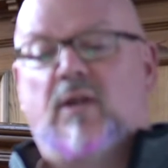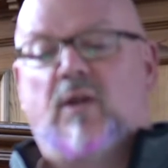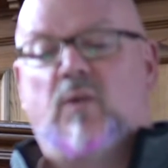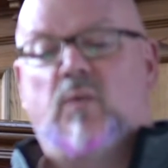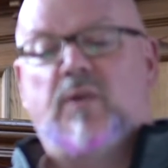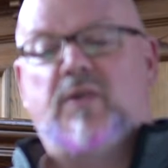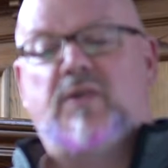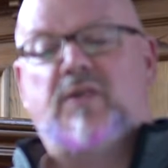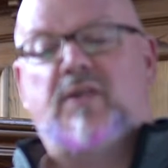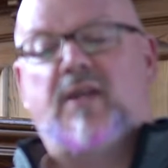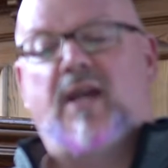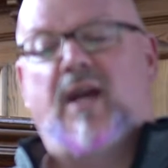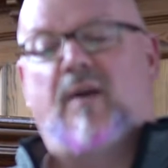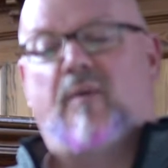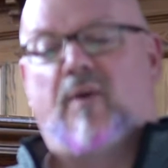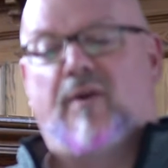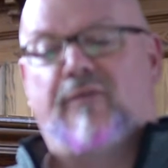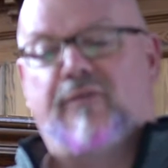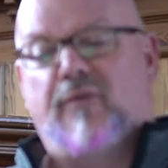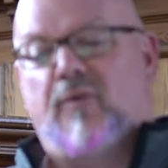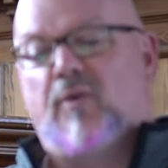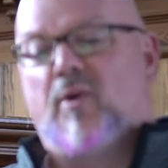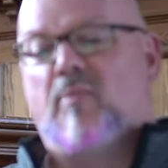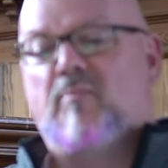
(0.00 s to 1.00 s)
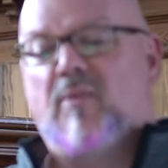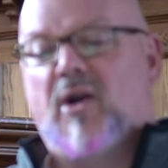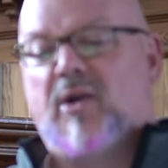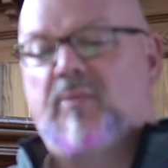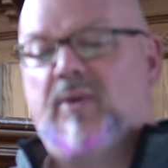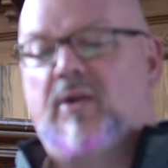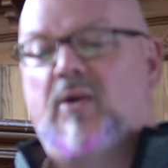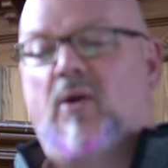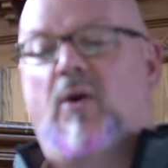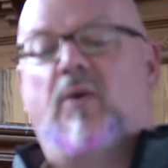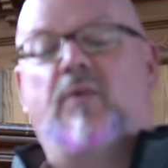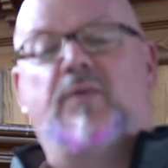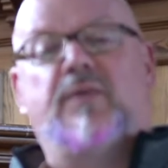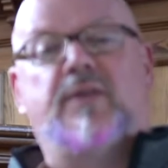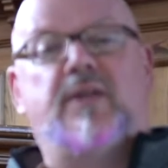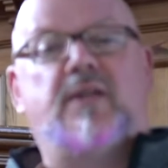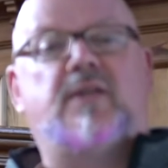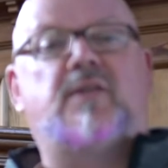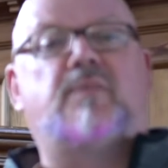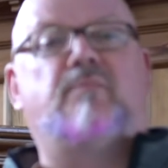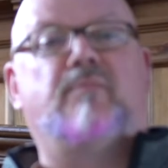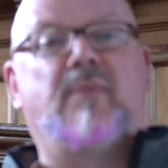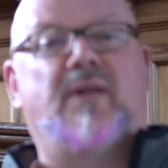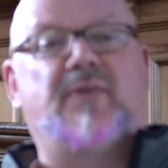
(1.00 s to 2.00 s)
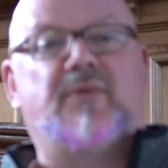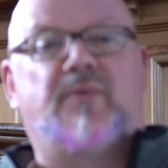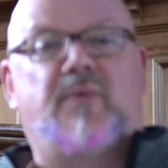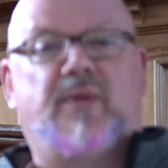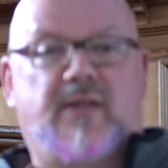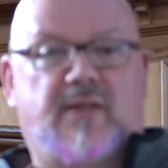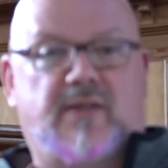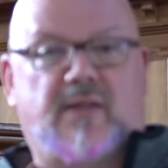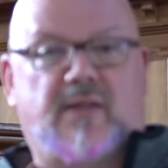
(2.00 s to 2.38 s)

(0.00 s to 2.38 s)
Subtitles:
with Sarah for a moment on this Mothering